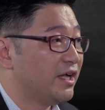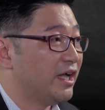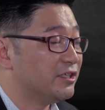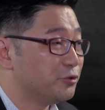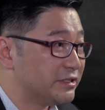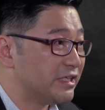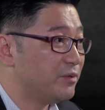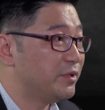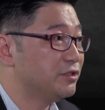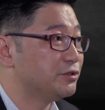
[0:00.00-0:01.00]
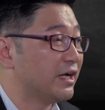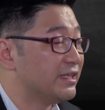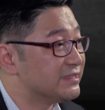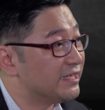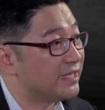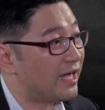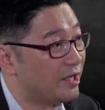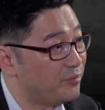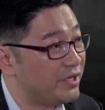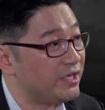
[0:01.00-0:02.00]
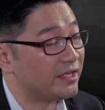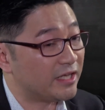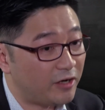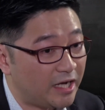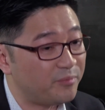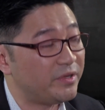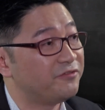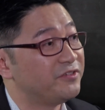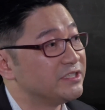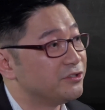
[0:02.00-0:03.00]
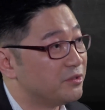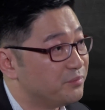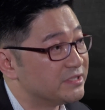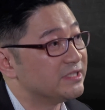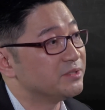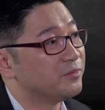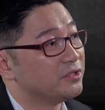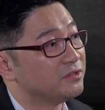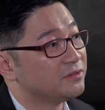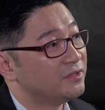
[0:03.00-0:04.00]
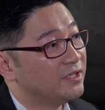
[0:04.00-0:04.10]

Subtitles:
and who is able to understand IP and how IP fits into the business model.